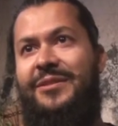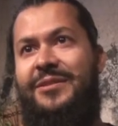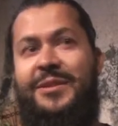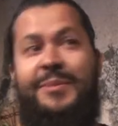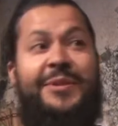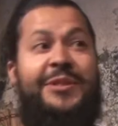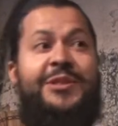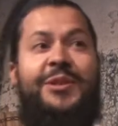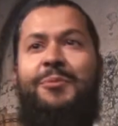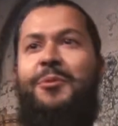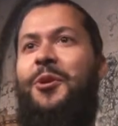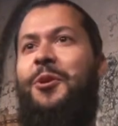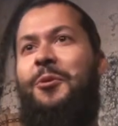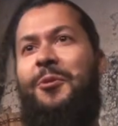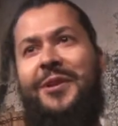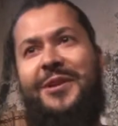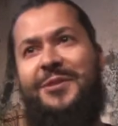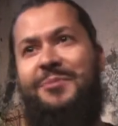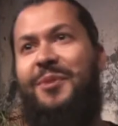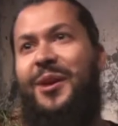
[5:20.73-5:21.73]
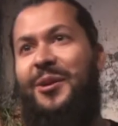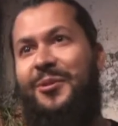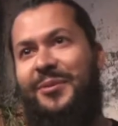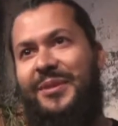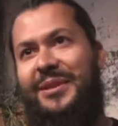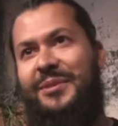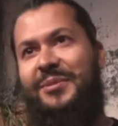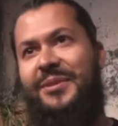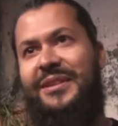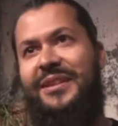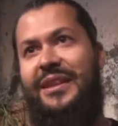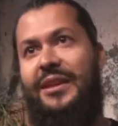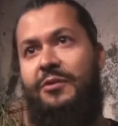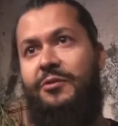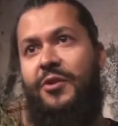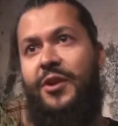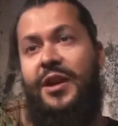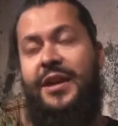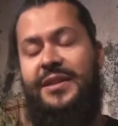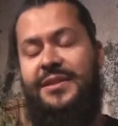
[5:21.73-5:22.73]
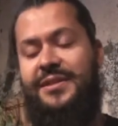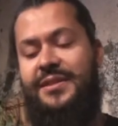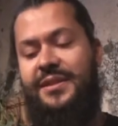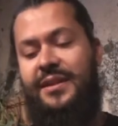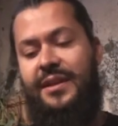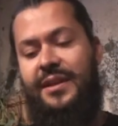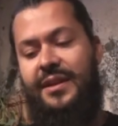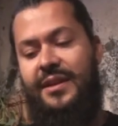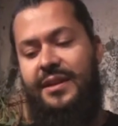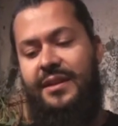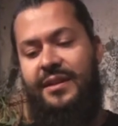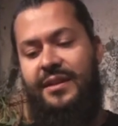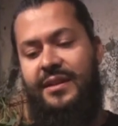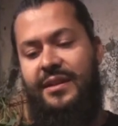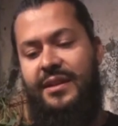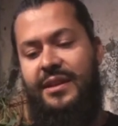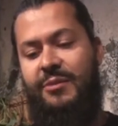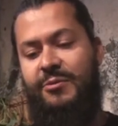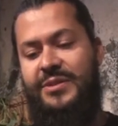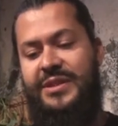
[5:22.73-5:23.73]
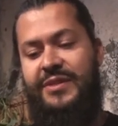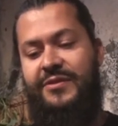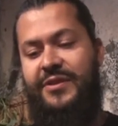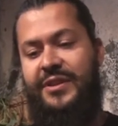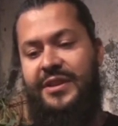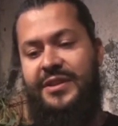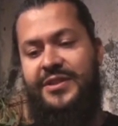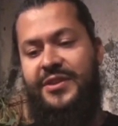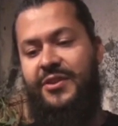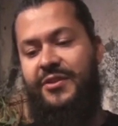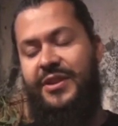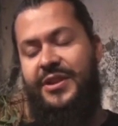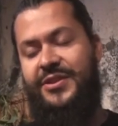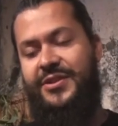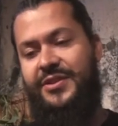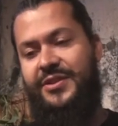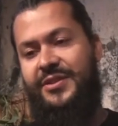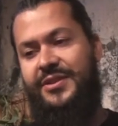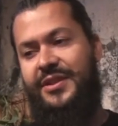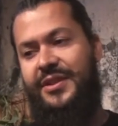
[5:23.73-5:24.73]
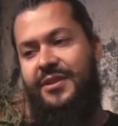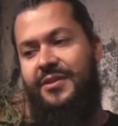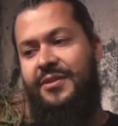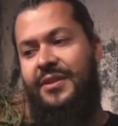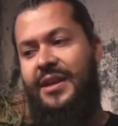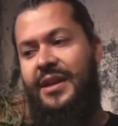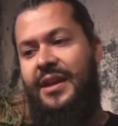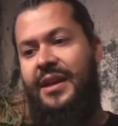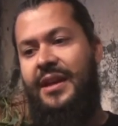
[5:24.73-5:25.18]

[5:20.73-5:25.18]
Somewhere it was probably, but for us, that wasn't even a consideration. So,